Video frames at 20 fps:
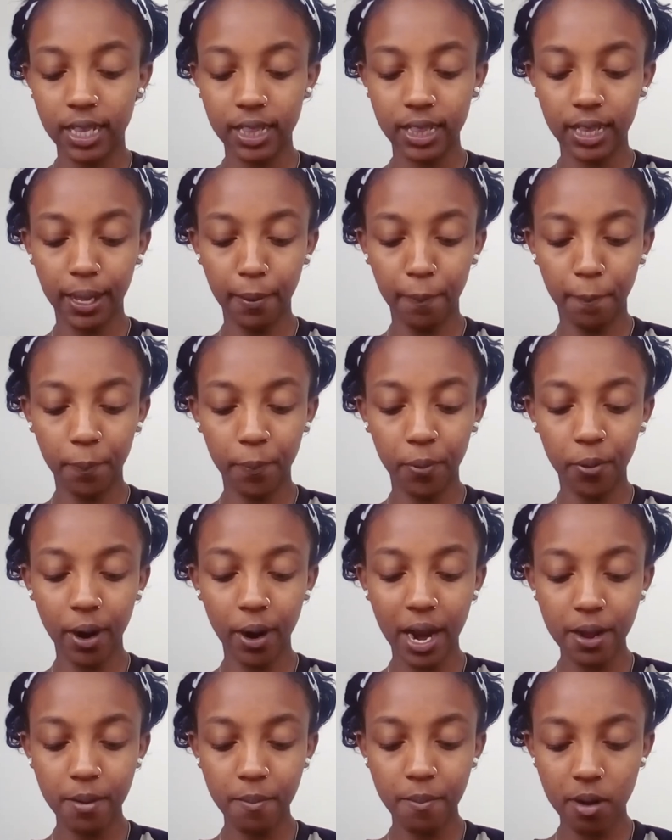the
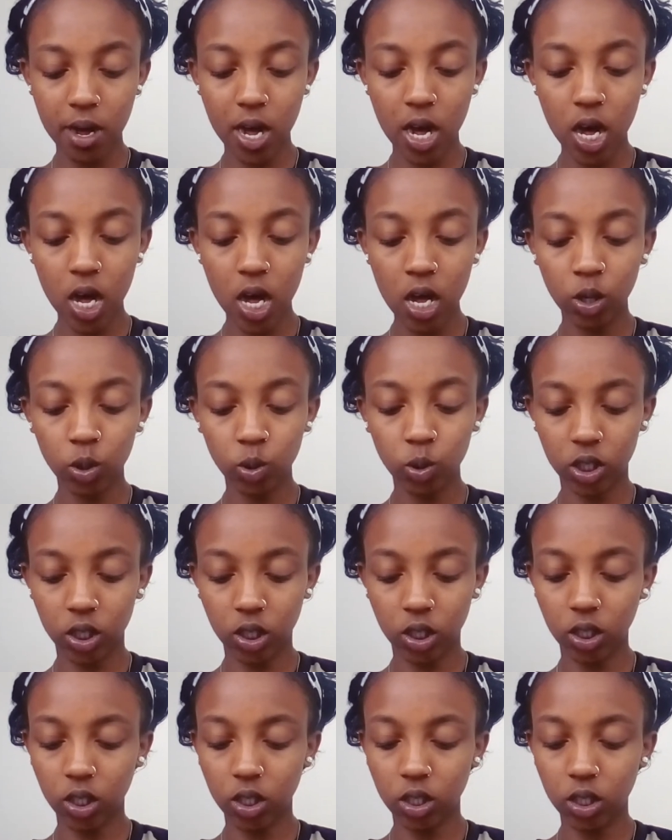primer,
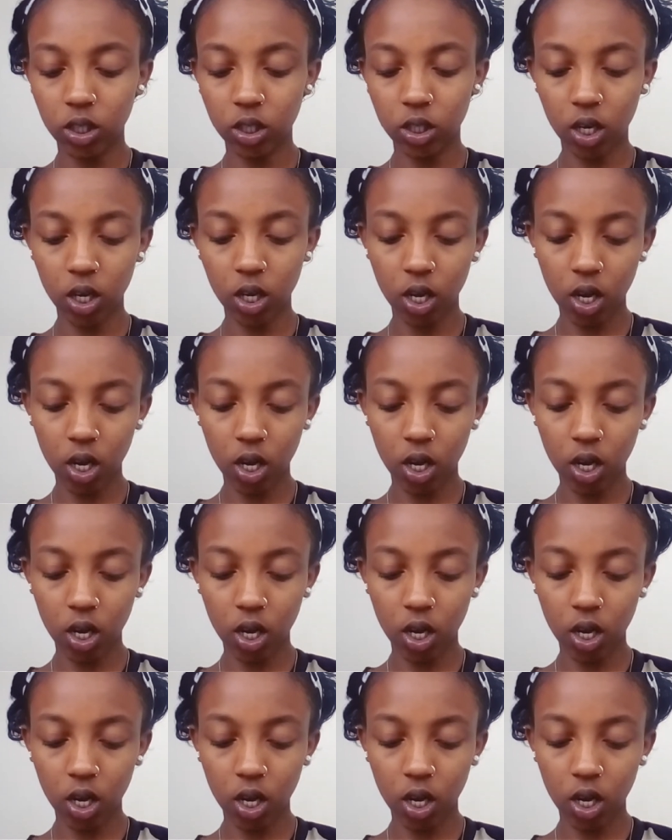which is